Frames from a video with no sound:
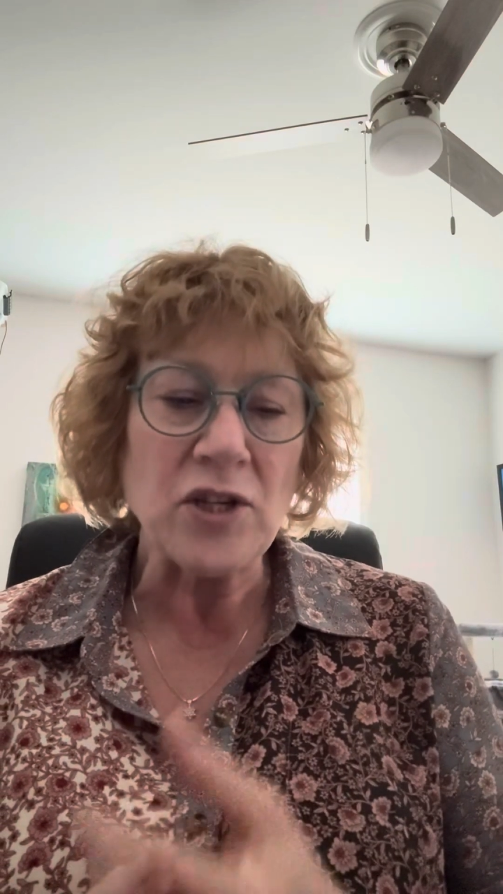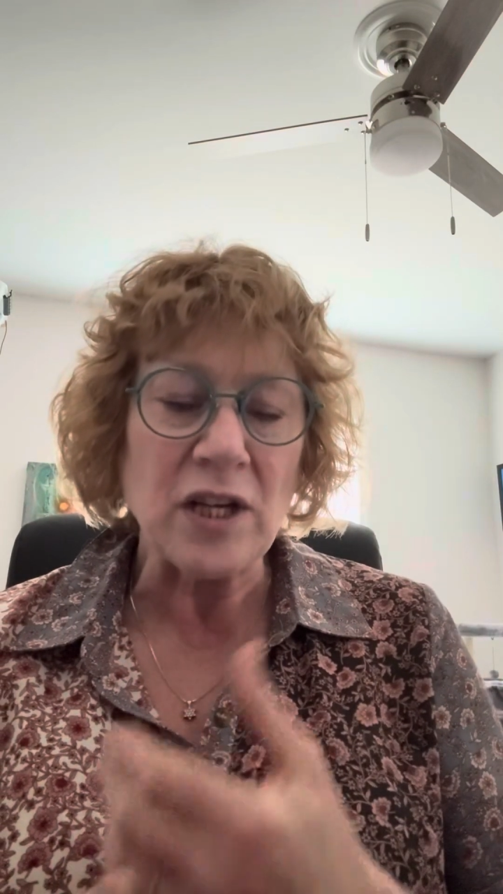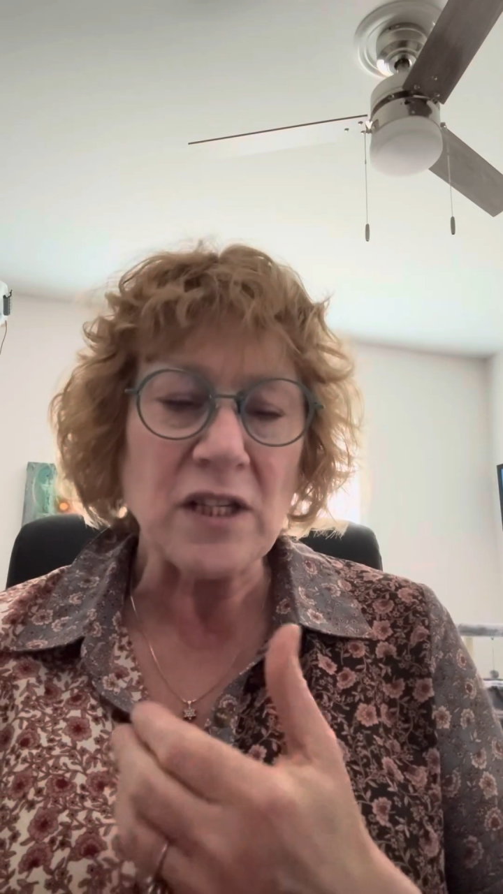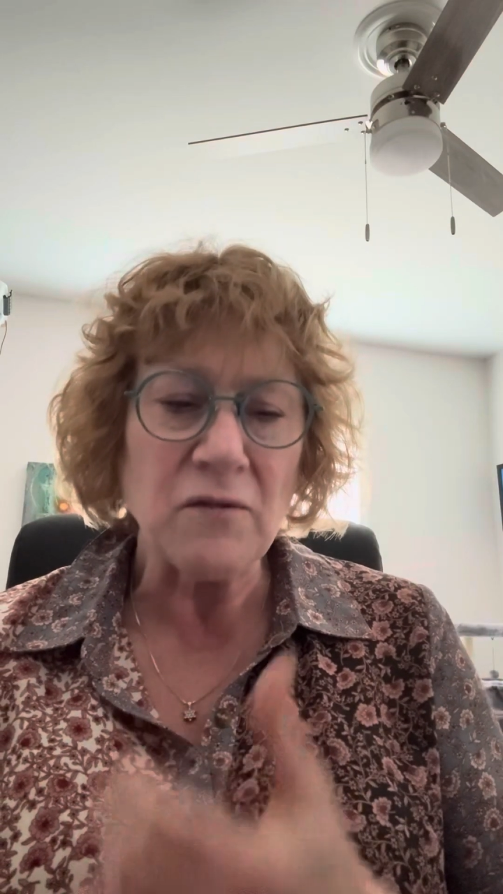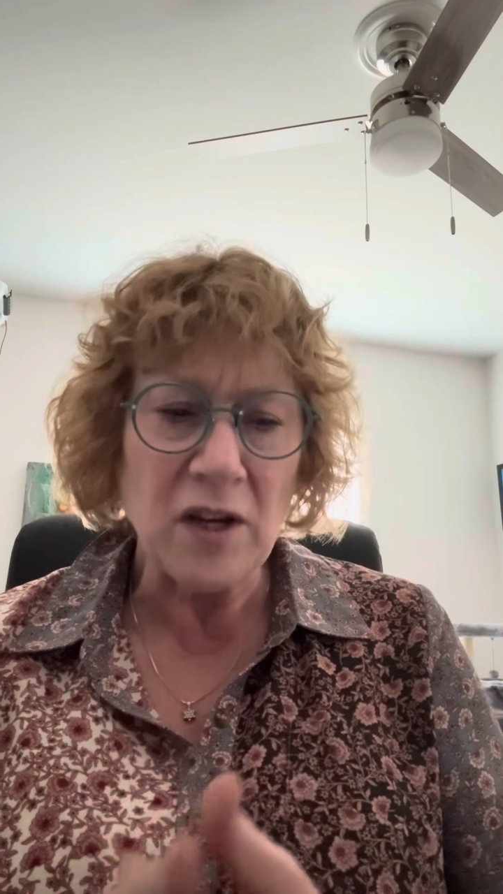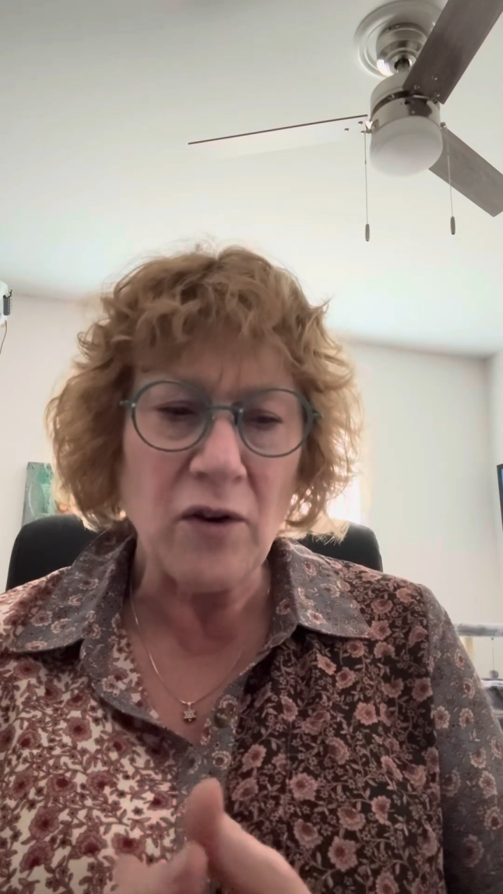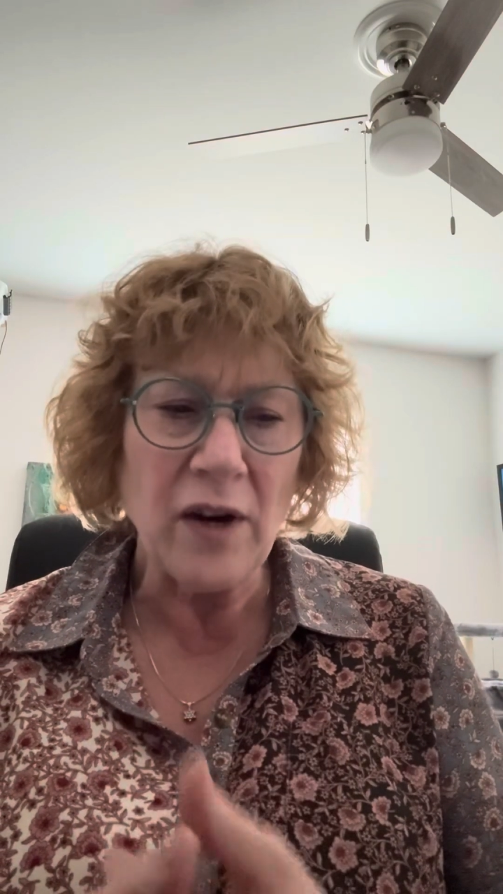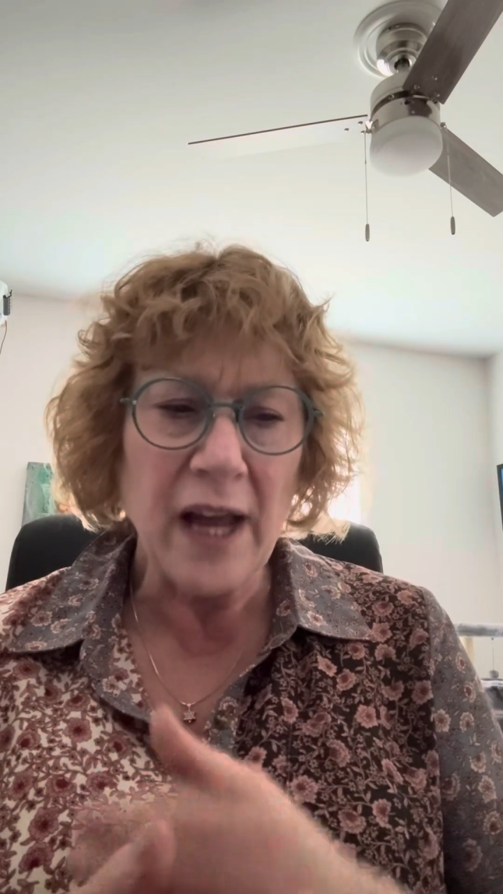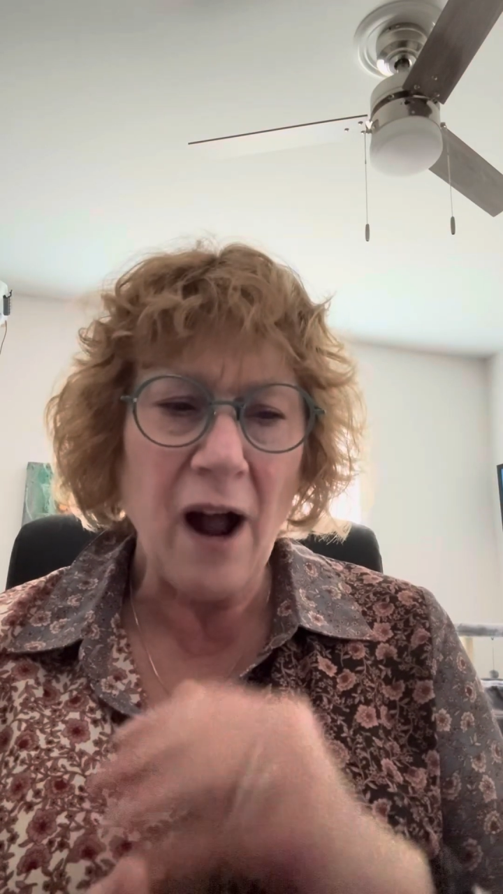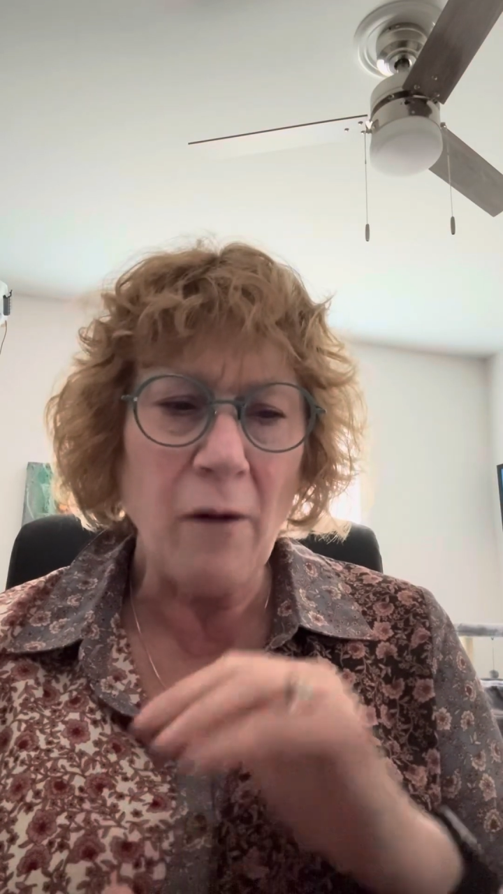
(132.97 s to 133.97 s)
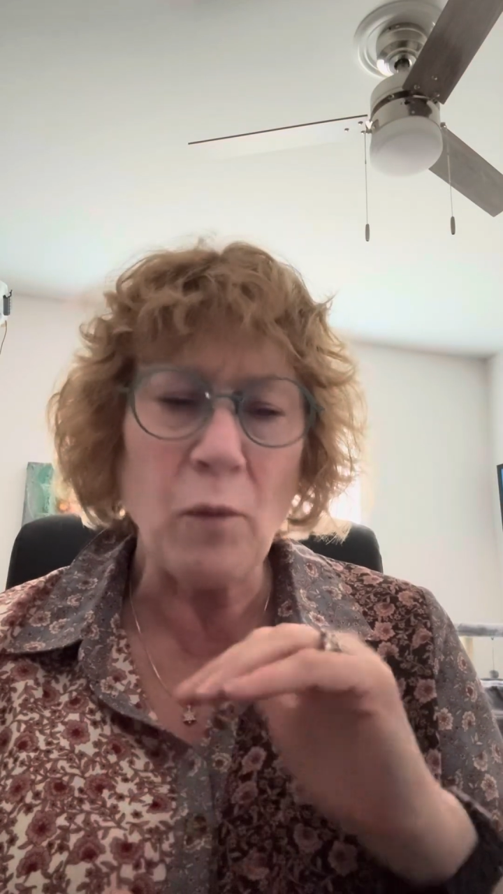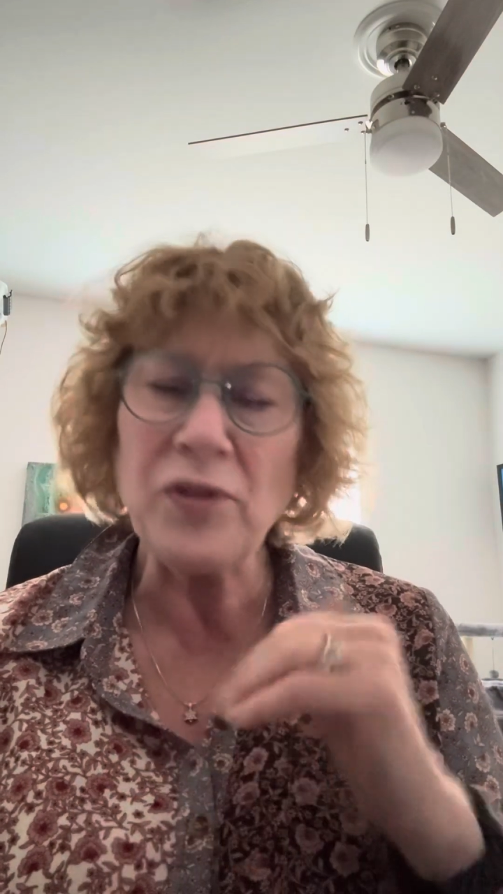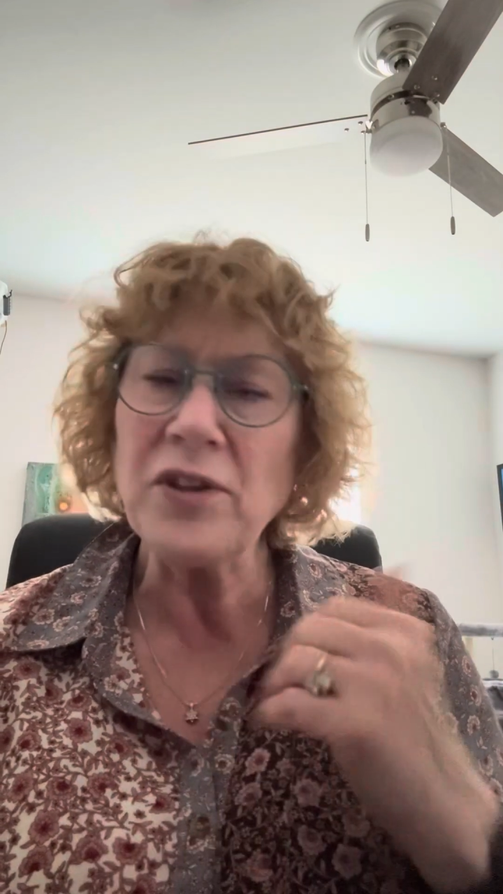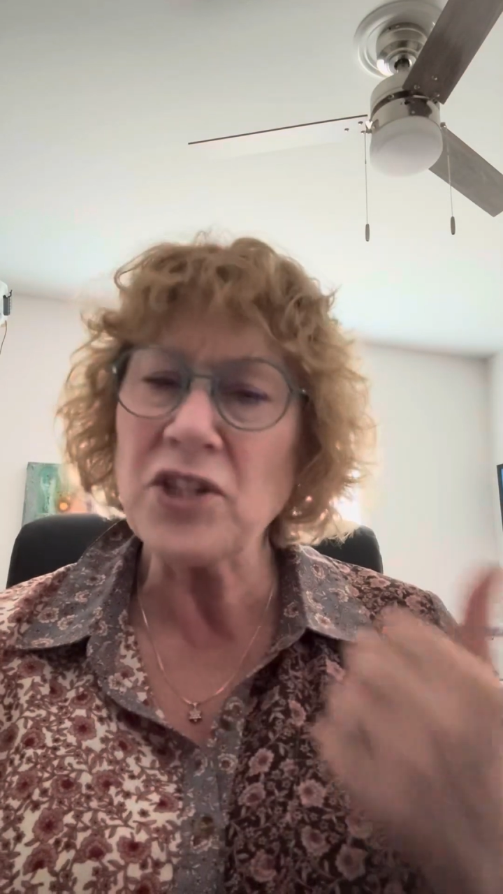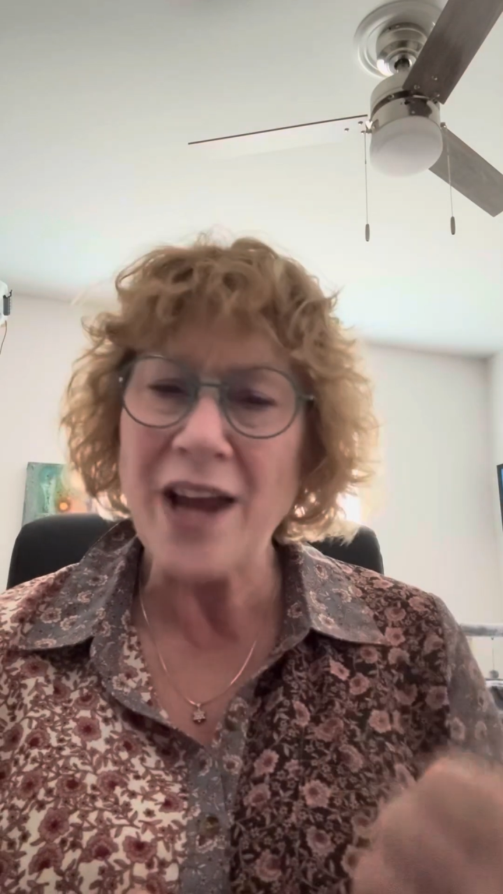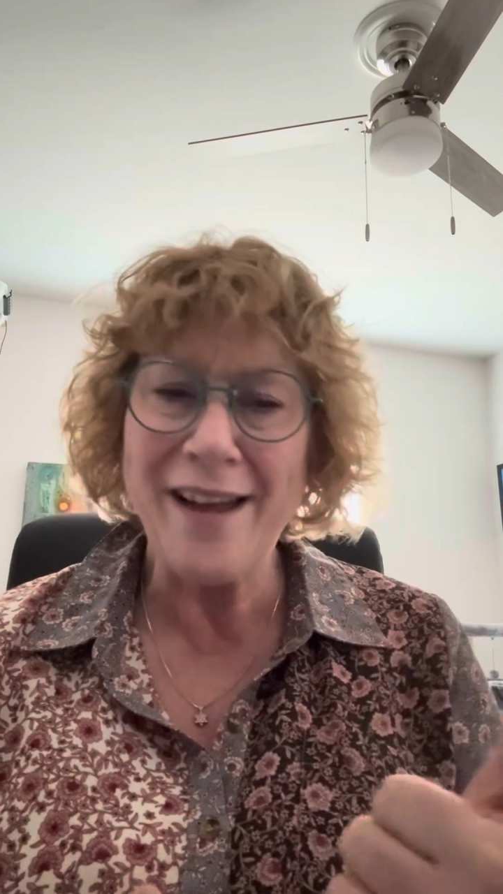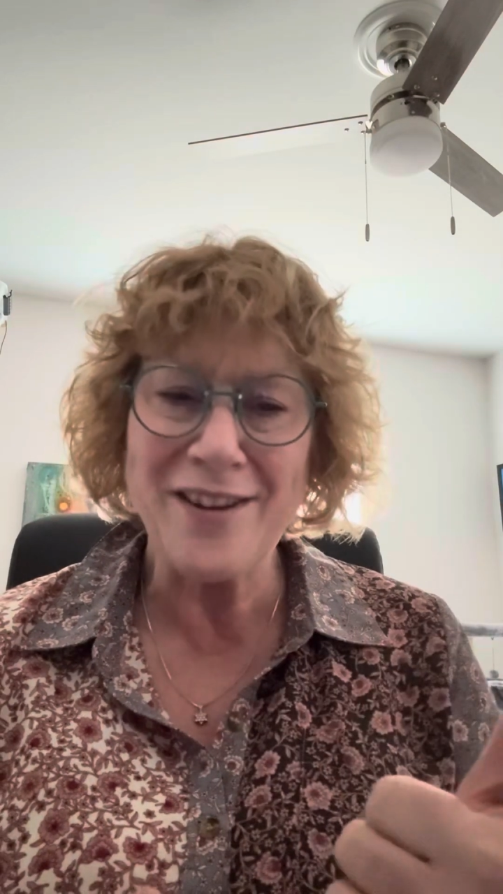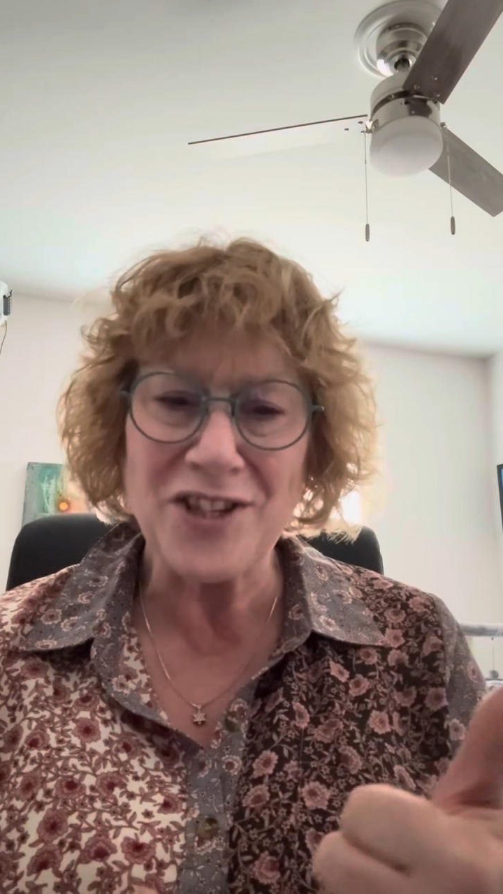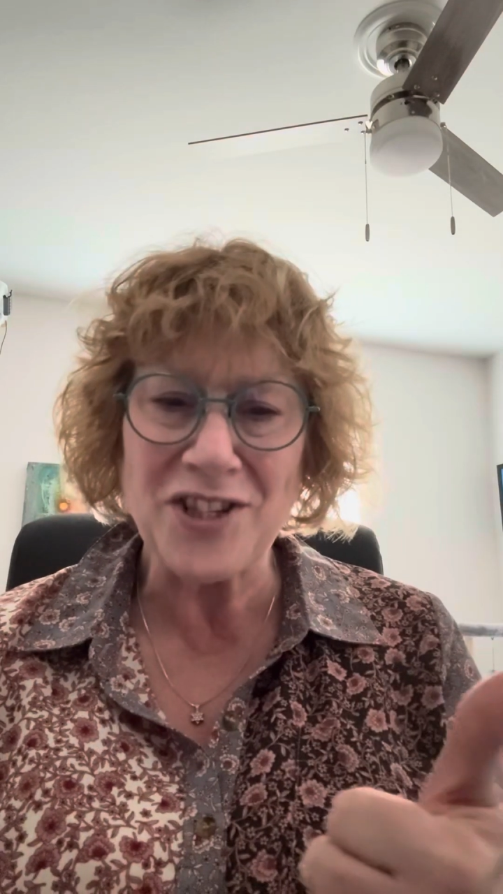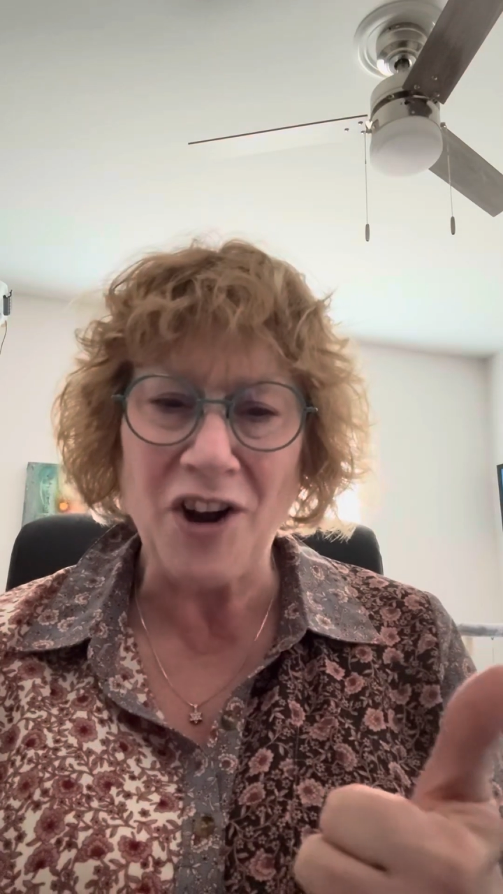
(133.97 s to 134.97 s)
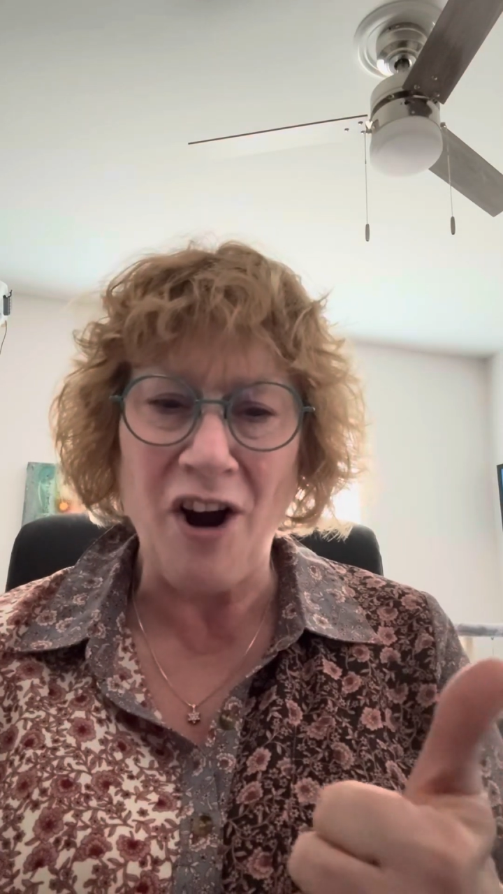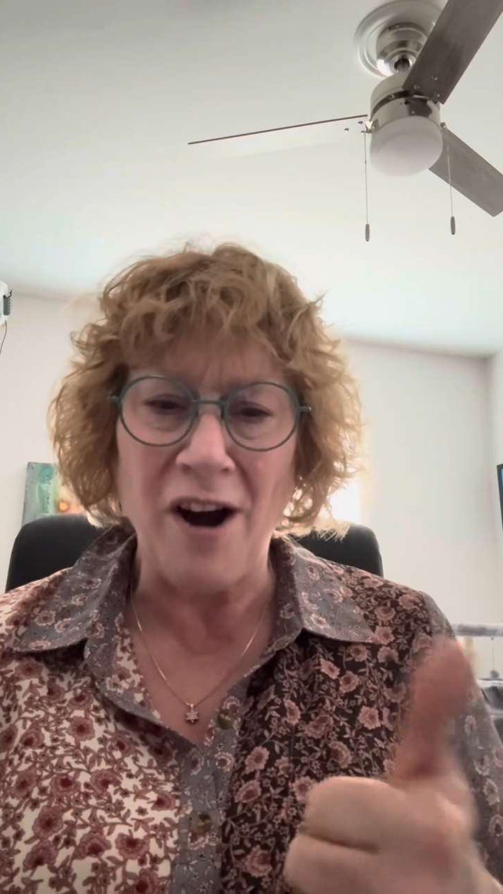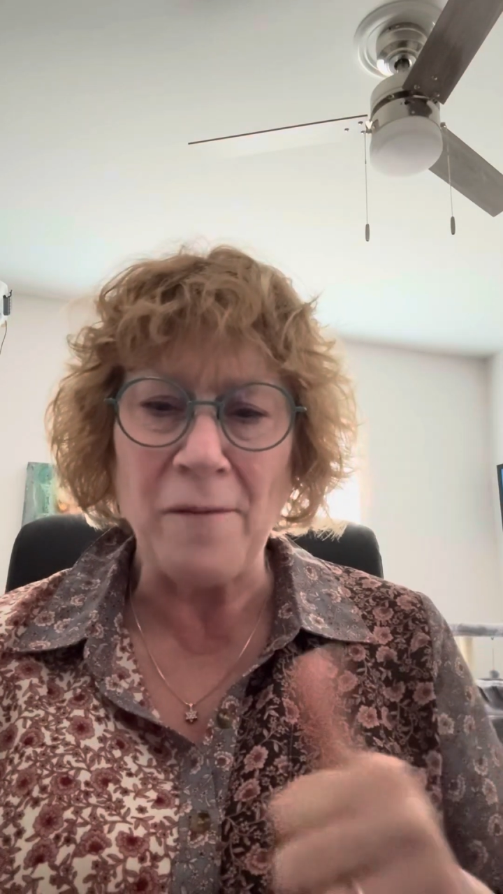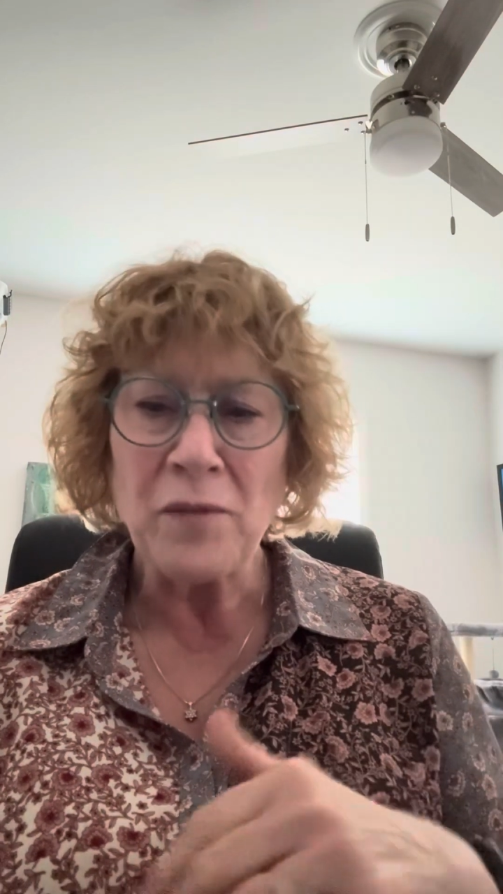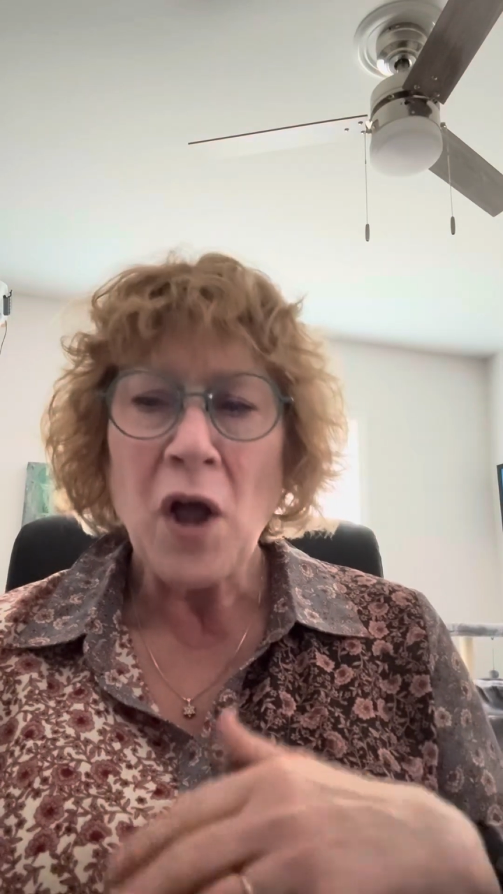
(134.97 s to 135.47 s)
is figuring out what the challenges are,